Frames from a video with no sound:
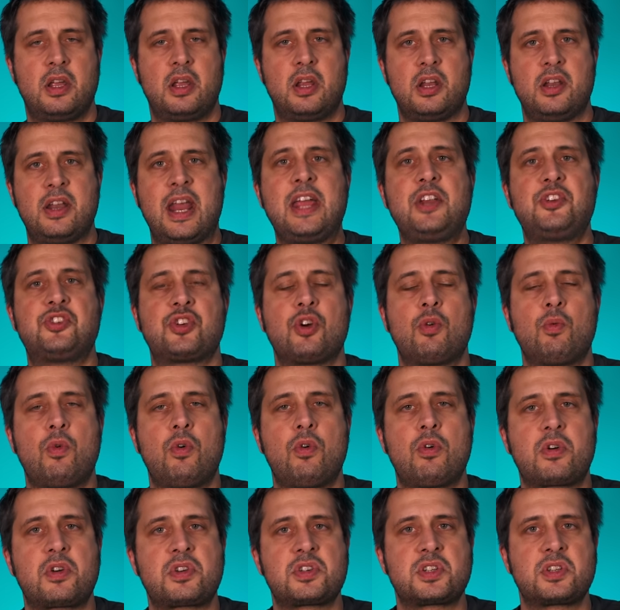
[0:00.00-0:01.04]
nature
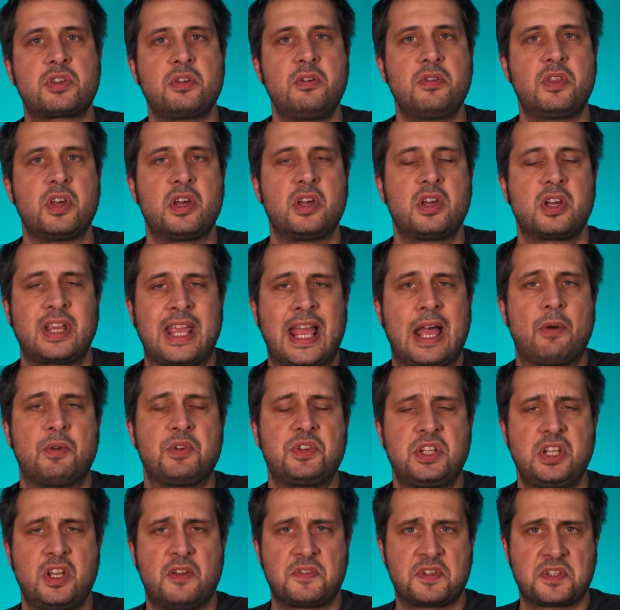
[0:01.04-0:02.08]
walks through the
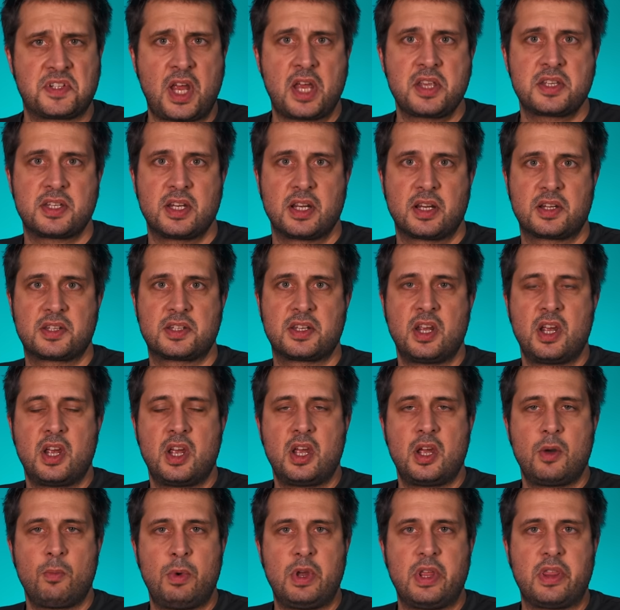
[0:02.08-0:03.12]
county of Sussex
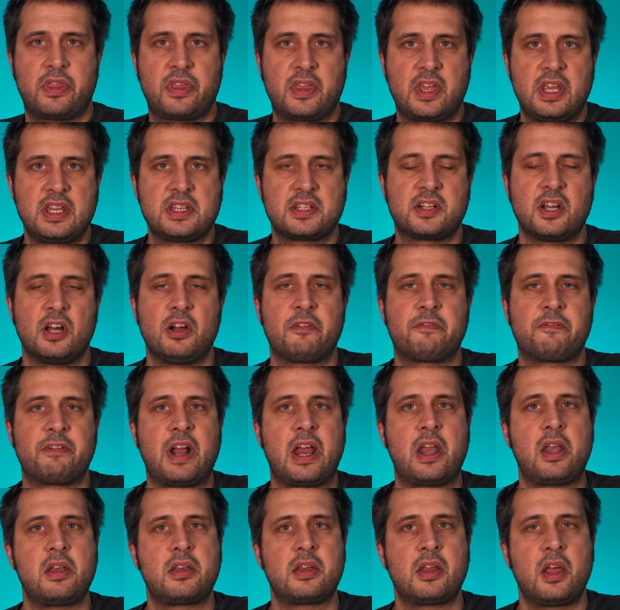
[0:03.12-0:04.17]
with his
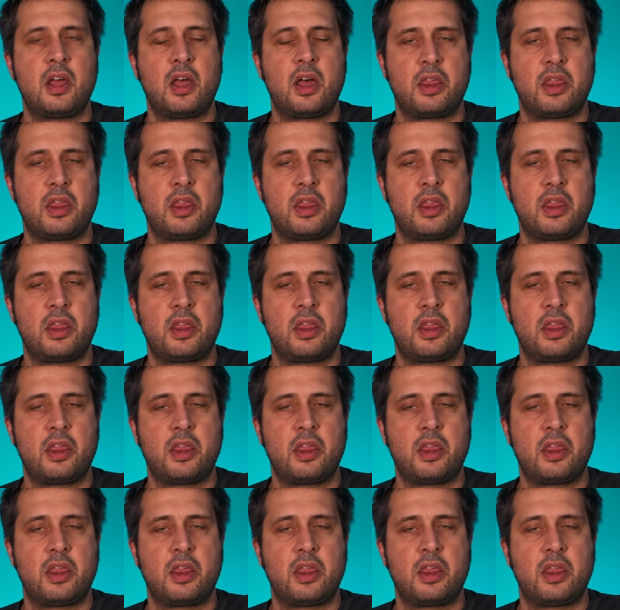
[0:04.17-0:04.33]
girlfriend,